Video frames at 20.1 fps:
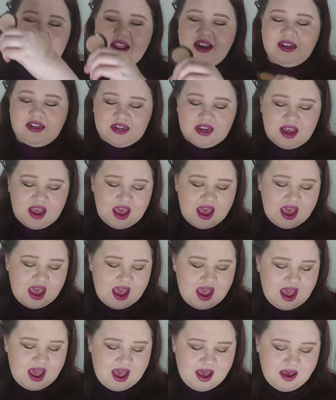hand.
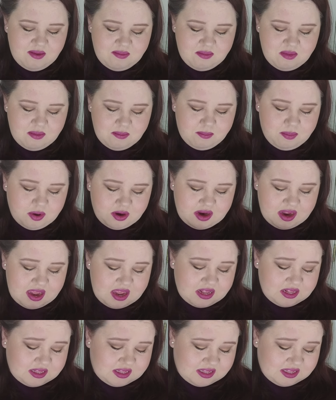Um, but it
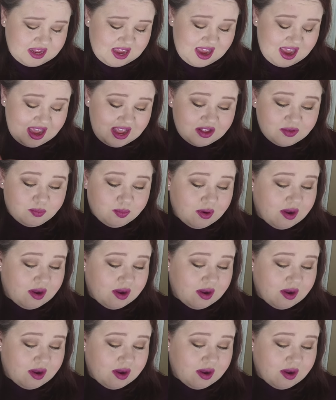is, it is